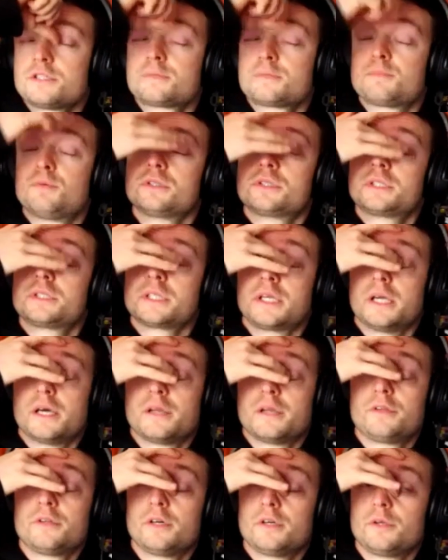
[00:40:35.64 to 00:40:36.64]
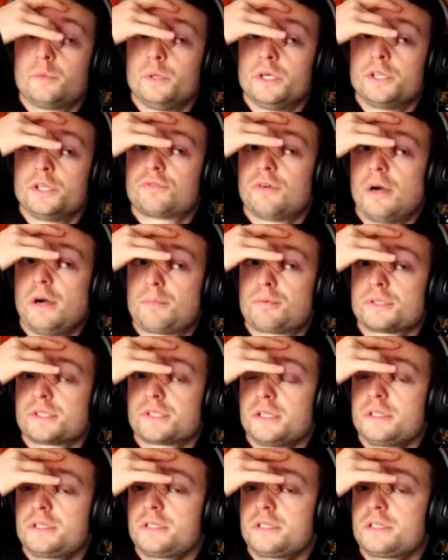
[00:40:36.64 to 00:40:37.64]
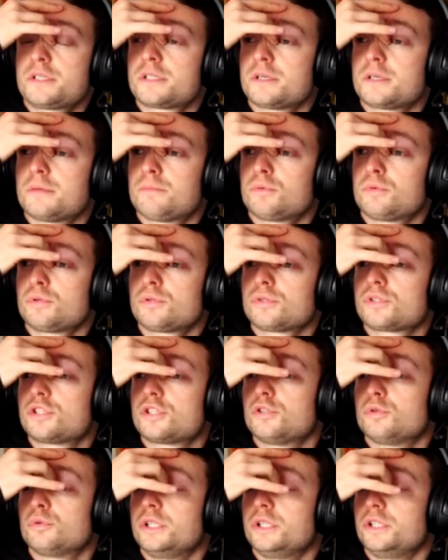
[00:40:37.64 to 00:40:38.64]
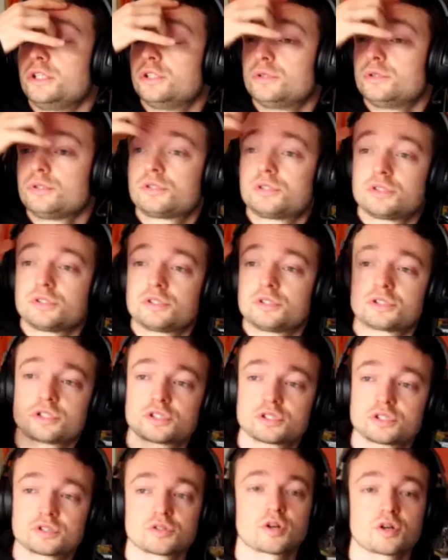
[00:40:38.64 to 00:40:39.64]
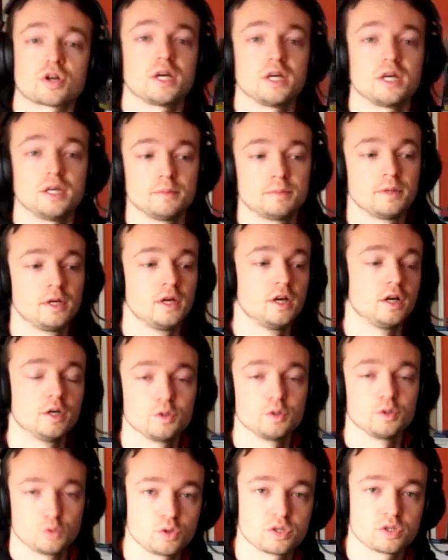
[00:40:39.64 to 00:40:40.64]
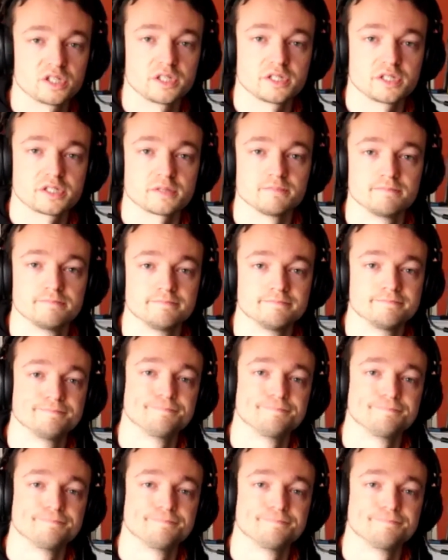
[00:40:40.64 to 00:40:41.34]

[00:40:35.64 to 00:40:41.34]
put together which represent as symbols that we use to describe an organism,